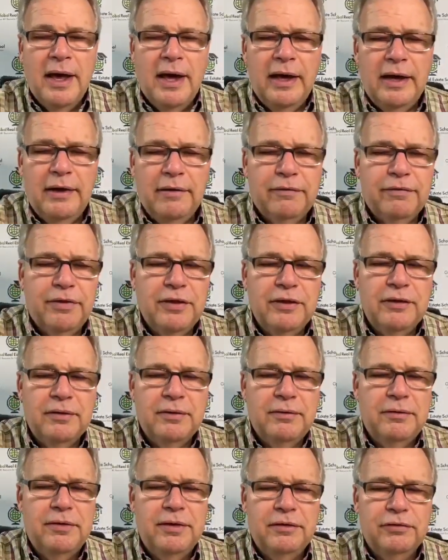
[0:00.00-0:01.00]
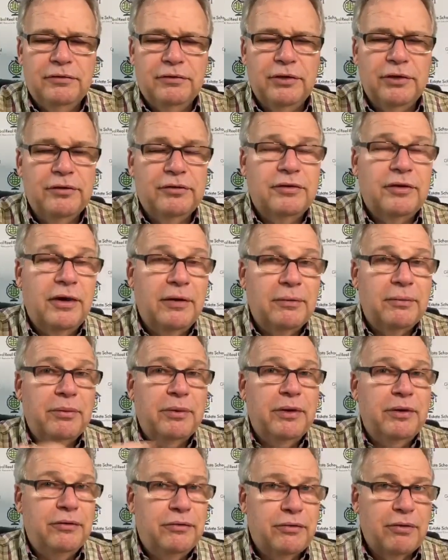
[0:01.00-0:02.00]
And if the districts get
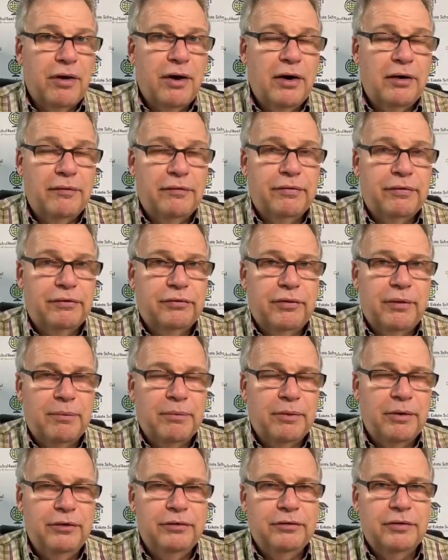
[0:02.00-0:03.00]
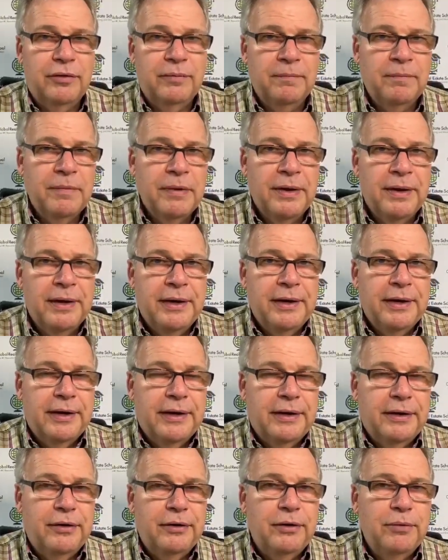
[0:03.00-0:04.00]
redrawn for some reason,
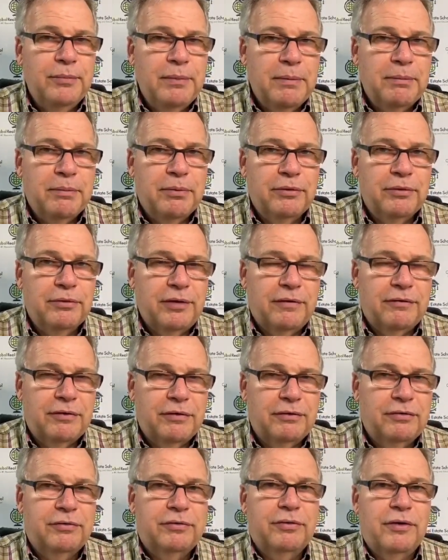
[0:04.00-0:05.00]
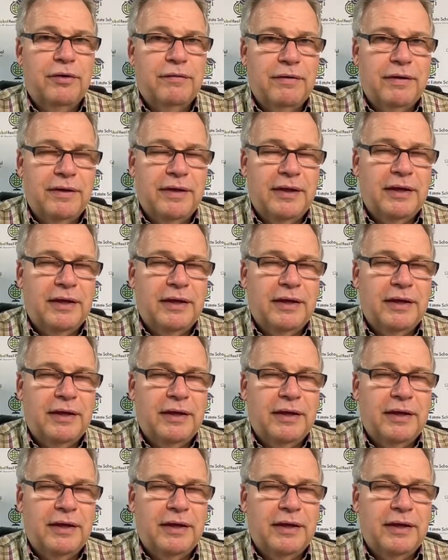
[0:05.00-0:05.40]
new members have to serve it.